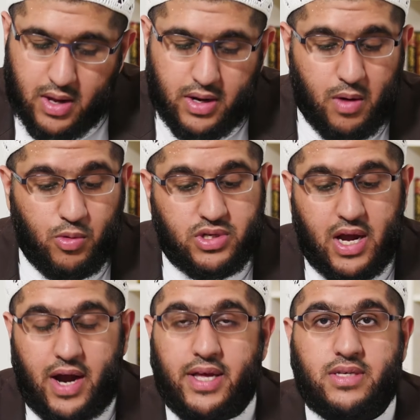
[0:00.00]
Now Musa
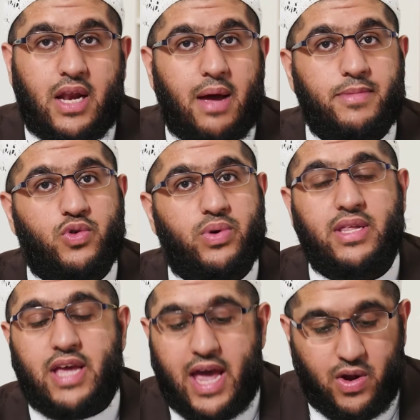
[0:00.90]
alayhi salam is
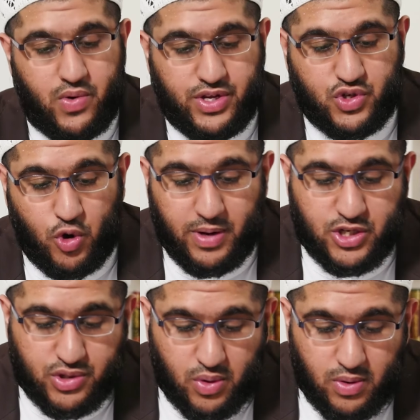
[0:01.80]
really angry, so much
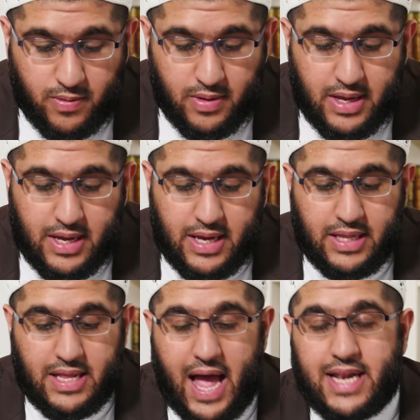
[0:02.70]
so
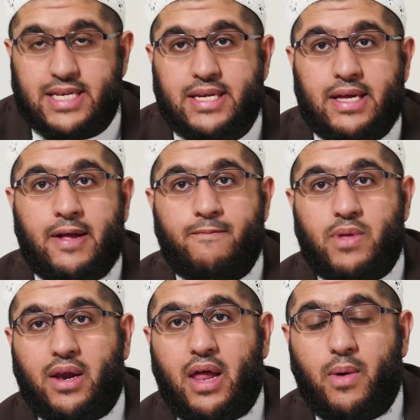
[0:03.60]
that
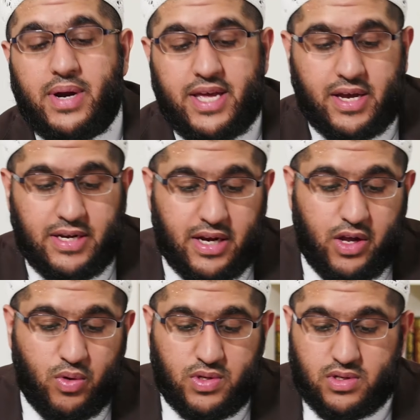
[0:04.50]
Allah, when He
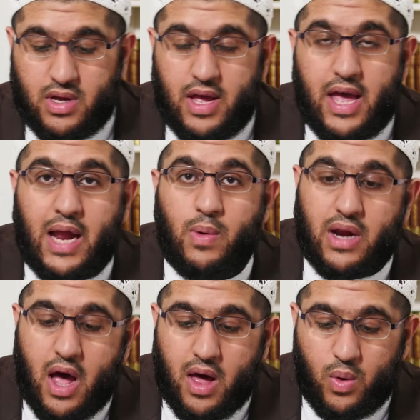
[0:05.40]
continues, and when
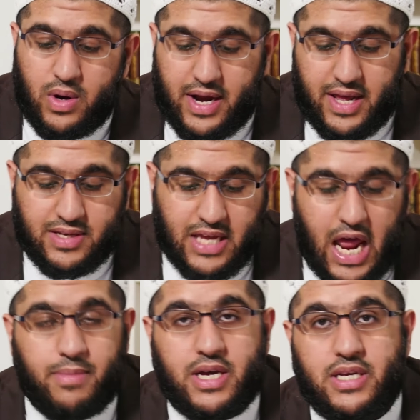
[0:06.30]
Harun alayhi
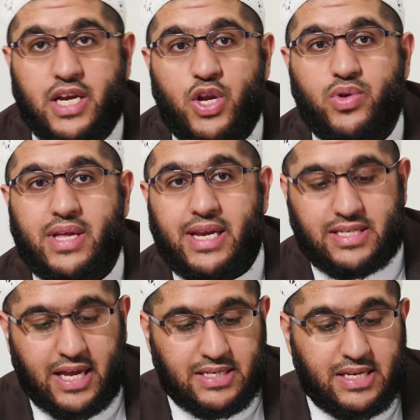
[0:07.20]
salam continues and he
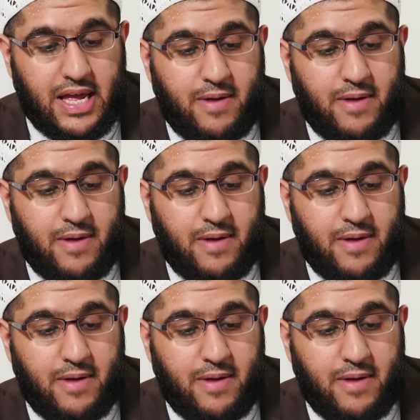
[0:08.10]
says,